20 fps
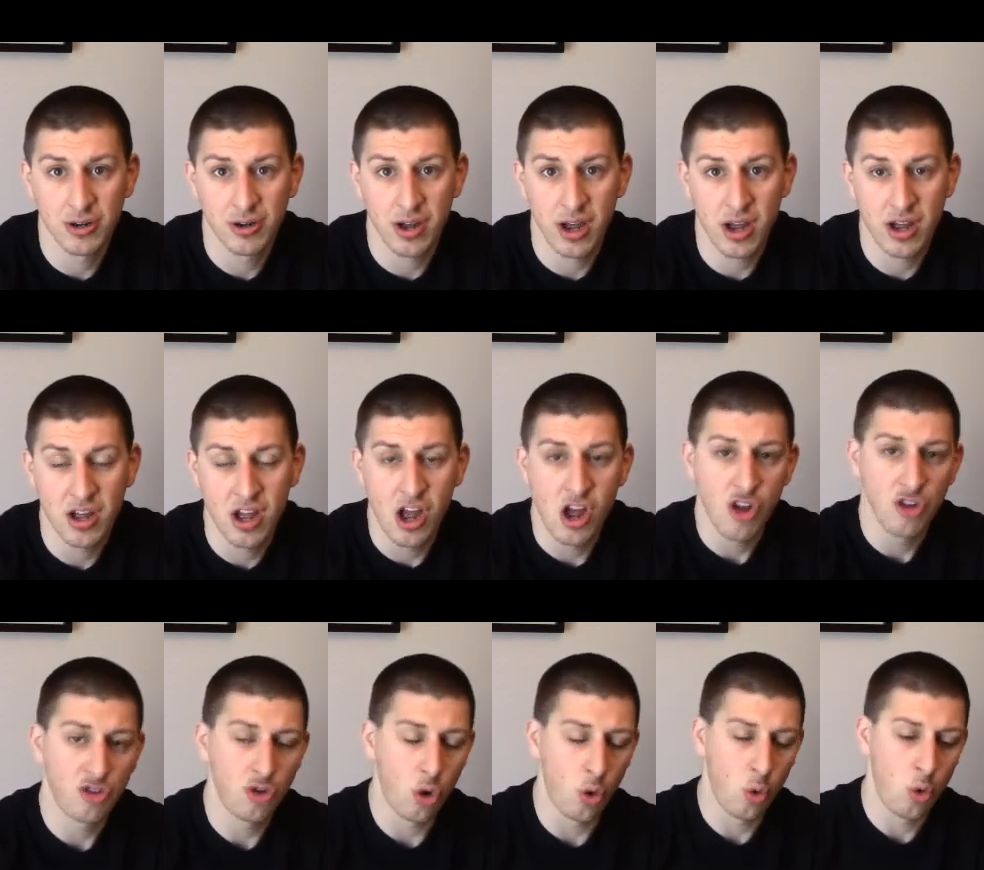Okay?
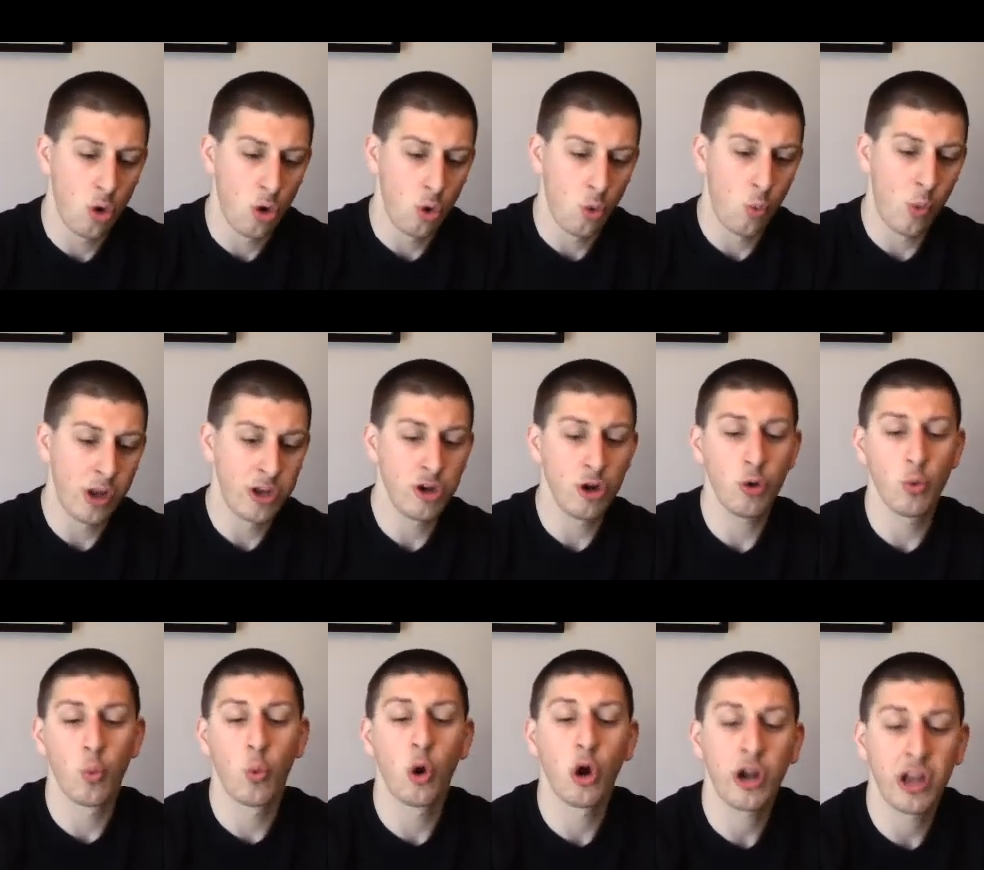So when
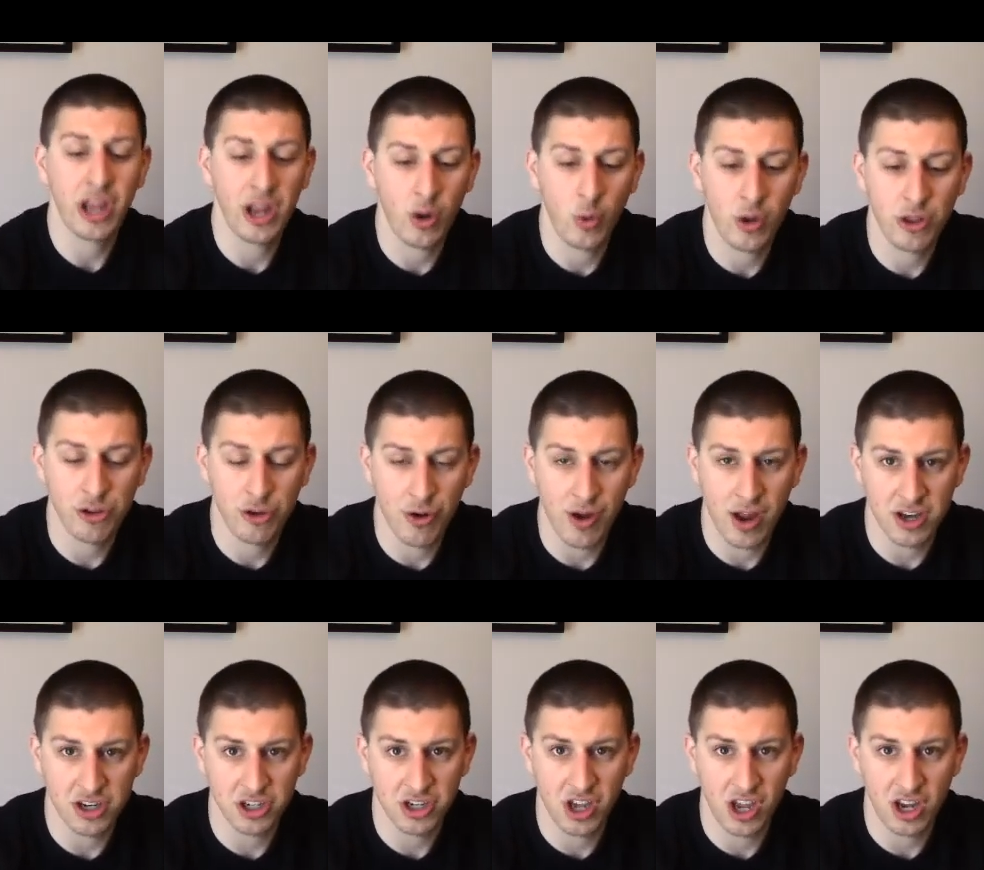you're working with your
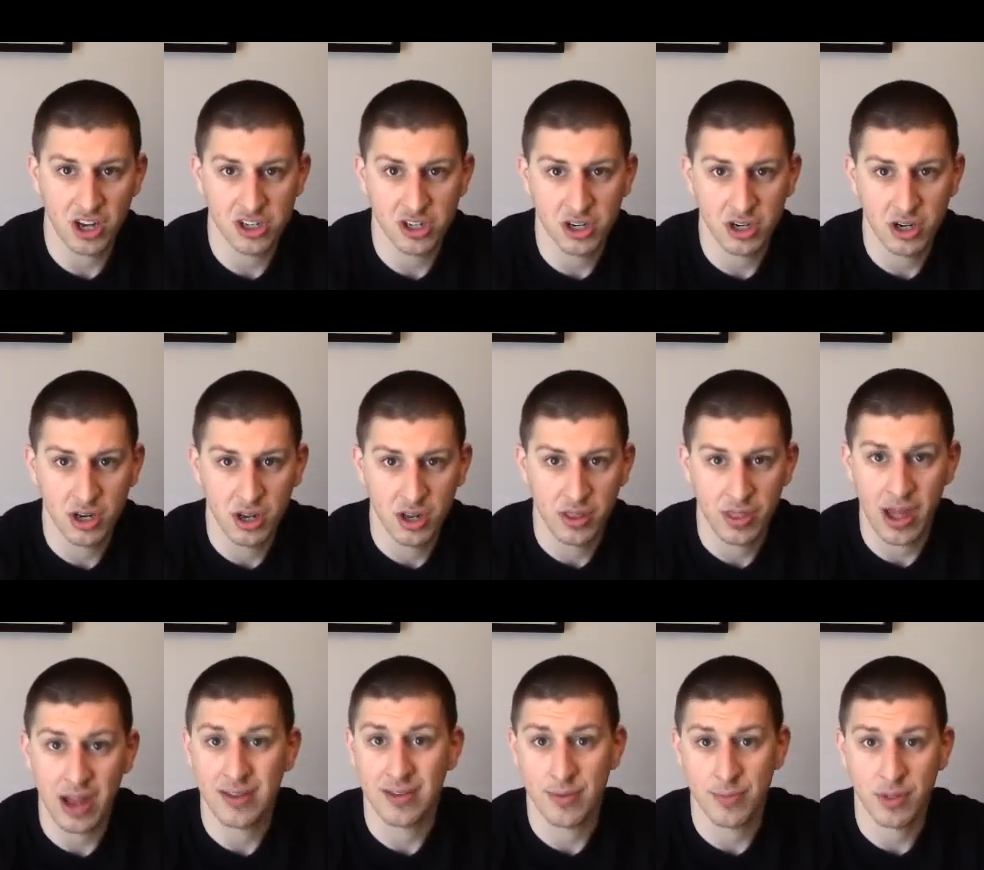education,
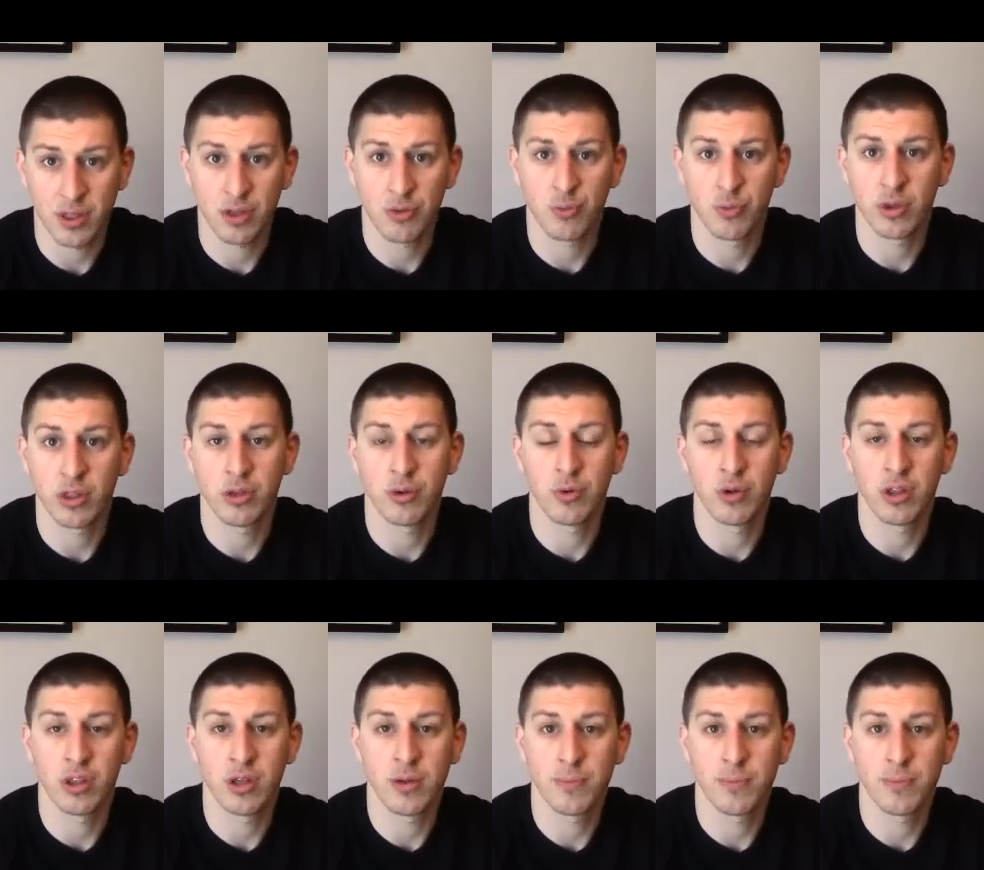that's something that's really, really